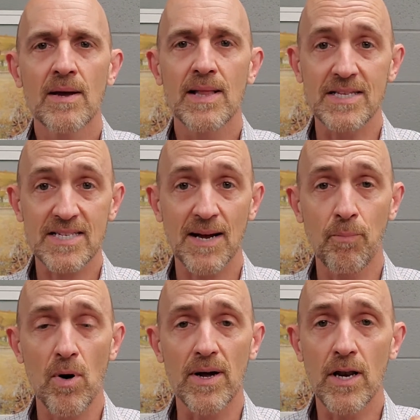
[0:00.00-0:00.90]
That's step
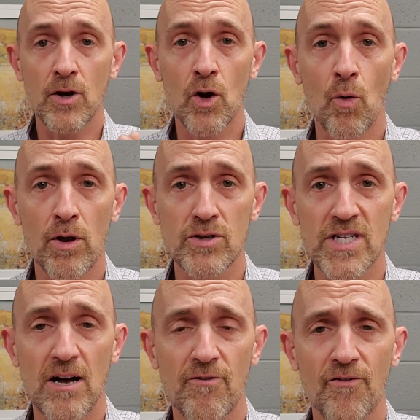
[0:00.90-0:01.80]
1, know
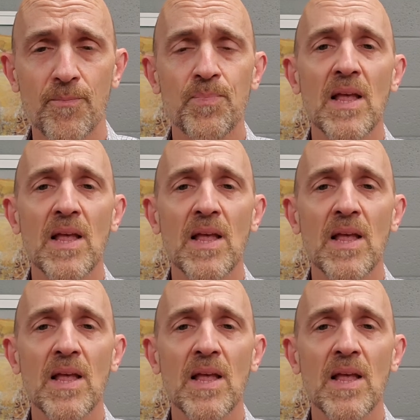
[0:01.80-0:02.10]
yourself.